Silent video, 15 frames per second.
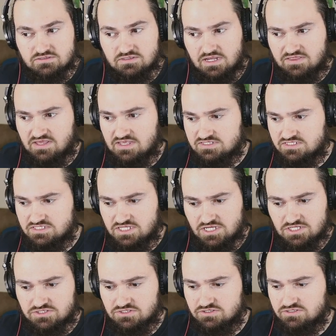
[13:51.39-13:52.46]
I think it's
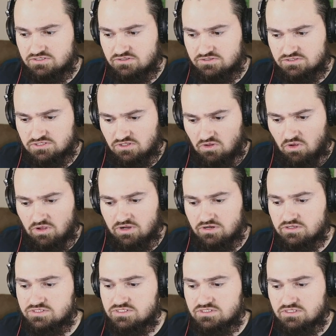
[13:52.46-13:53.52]
teachers, there's
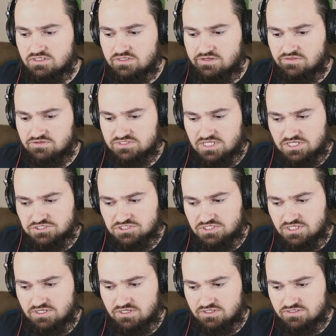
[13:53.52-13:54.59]
lawyers, there's
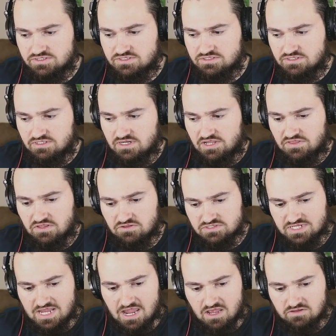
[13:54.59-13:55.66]
engineers, I think there's
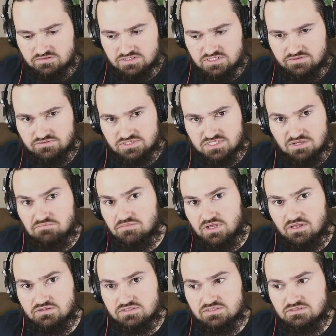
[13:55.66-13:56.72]
accountants, and there's something
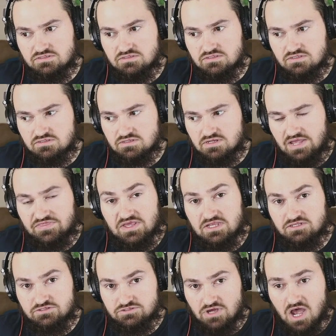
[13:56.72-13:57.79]
else. I
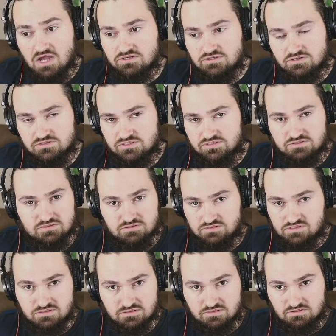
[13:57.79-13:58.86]
think doctors,
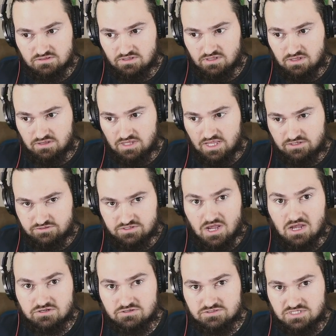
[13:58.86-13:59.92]
like
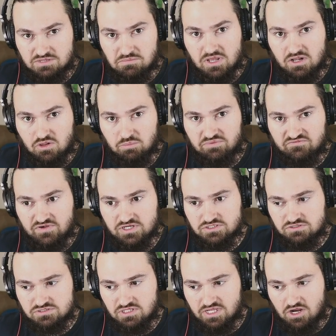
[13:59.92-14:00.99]
medical
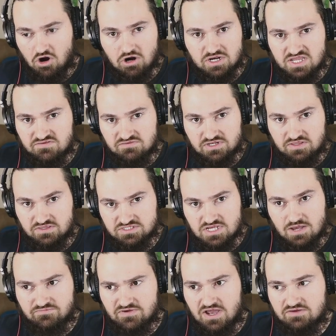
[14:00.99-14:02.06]
professionals, like aren't even in the
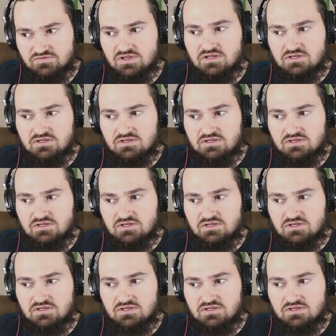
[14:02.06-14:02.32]
top 5.